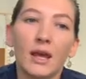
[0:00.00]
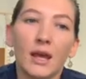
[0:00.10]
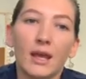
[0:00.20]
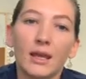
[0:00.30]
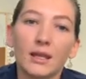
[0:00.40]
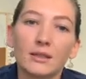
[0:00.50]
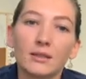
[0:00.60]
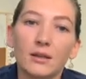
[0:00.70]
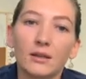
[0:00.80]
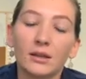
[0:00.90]
And
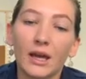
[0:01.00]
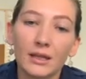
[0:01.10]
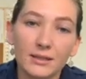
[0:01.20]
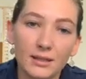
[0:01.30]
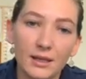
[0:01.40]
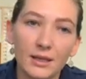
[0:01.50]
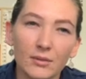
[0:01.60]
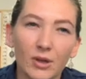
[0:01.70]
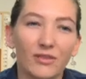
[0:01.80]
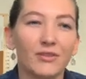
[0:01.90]
lastly,
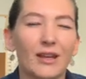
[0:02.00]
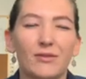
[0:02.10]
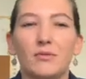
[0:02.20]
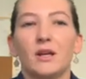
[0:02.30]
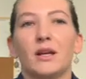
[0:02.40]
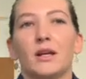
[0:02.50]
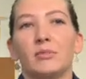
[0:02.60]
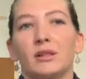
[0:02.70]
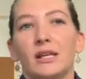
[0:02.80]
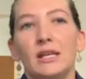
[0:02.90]
my favourite one, I
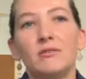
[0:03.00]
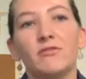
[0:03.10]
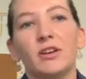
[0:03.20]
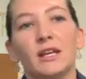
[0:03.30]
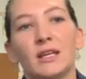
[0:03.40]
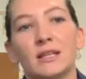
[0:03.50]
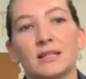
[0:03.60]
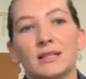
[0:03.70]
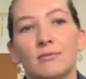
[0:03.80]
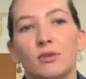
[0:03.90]
believe,
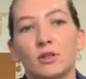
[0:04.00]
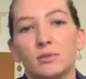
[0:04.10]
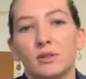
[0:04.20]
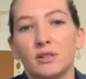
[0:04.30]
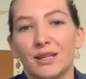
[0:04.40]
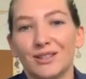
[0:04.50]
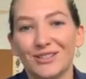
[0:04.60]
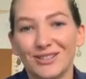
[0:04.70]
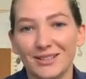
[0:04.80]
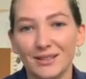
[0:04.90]
is multiple
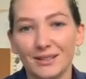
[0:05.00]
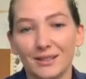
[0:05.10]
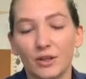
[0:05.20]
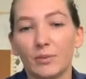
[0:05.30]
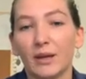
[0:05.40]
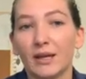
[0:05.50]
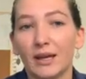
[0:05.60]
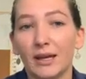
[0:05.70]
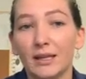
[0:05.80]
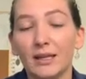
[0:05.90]
intelligences, so by
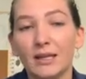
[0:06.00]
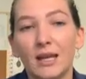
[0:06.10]
Gardner.